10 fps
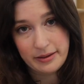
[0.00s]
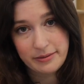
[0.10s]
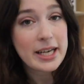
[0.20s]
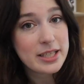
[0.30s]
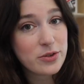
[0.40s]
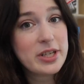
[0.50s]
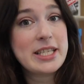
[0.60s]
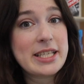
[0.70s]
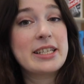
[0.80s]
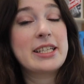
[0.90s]
Lex
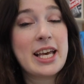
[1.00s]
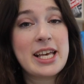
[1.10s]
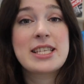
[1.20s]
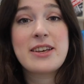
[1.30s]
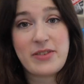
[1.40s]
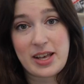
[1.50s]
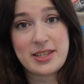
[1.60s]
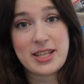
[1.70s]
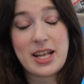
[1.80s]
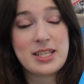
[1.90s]
Greensill is
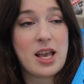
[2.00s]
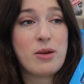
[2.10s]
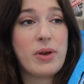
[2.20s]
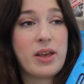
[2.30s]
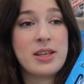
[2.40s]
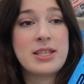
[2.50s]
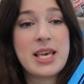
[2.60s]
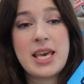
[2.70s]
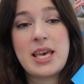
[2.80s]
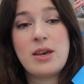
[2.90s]
fascinating because
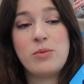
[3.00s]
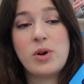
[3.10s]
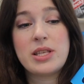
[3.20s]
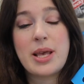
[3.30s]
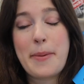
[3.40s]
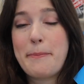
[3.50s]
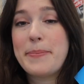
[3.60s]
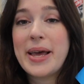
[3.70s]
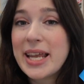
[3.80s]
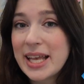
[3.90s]
he was a
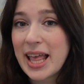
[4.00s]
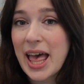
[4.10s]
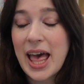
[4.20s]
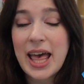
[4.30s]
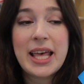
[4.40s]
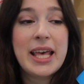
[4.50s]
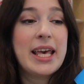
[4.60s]
billionaire,